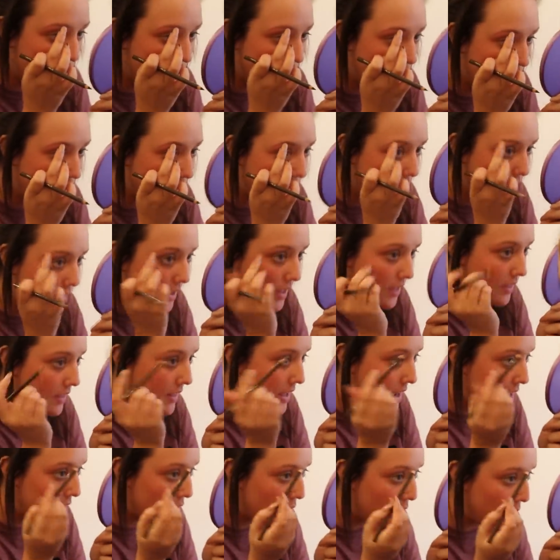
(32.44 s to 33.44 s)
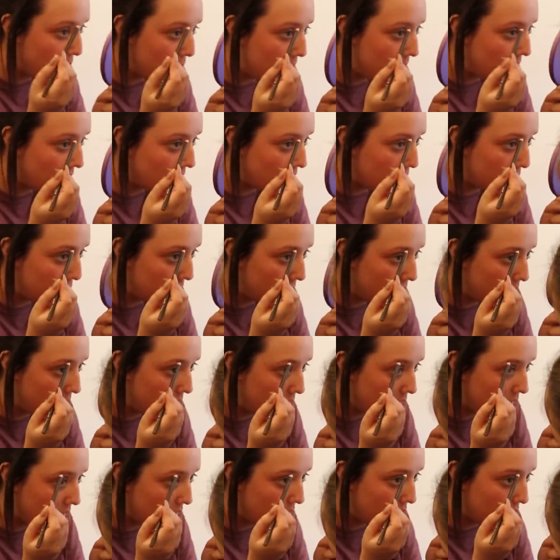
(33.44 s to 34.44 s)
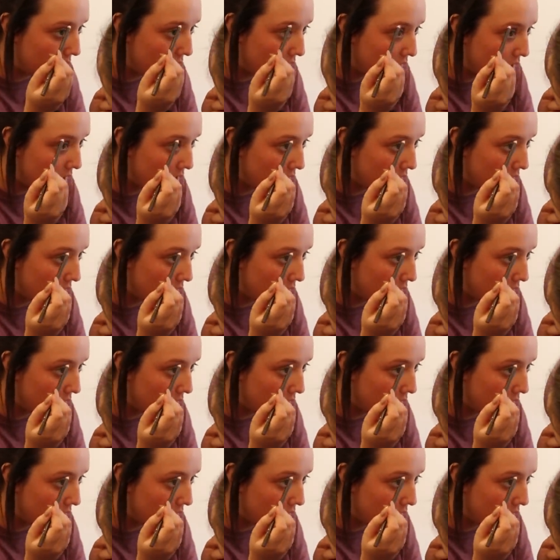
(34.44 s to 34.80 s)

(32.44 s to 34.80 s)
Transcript: a wuss, like I can't, I got my ears